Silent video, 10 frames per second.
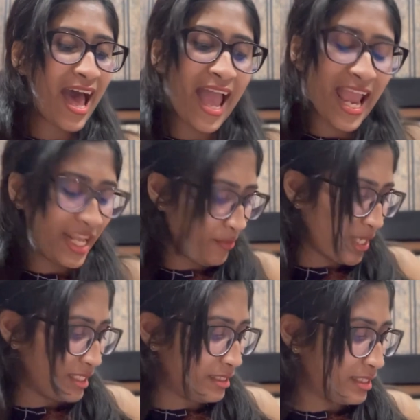
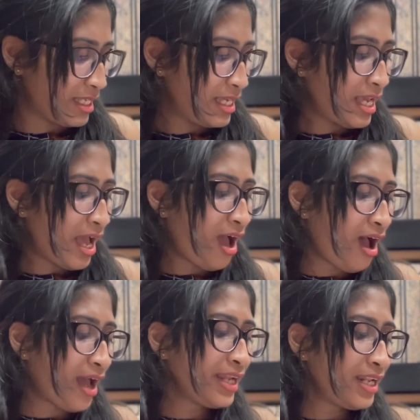Anyways,
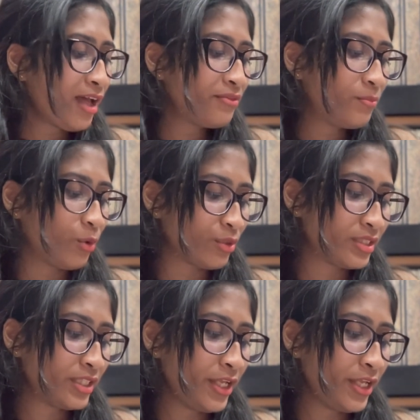I love books,